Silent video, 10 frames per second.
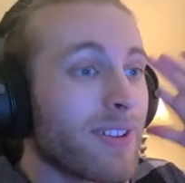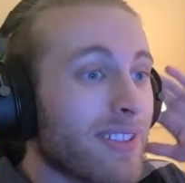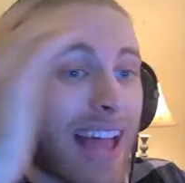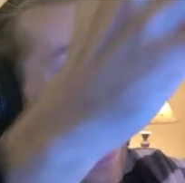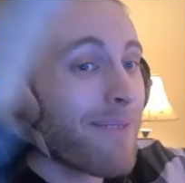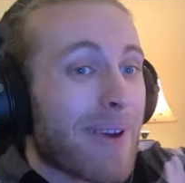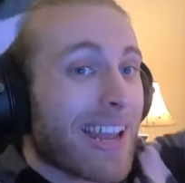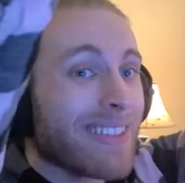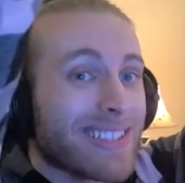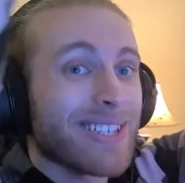not been
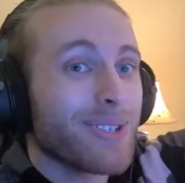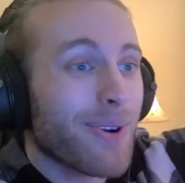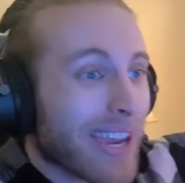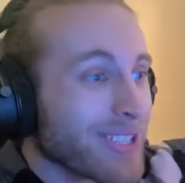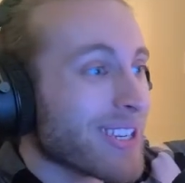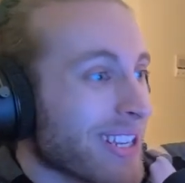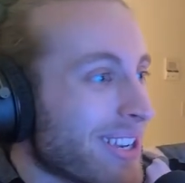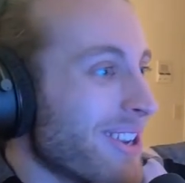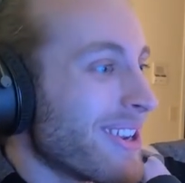in this situation.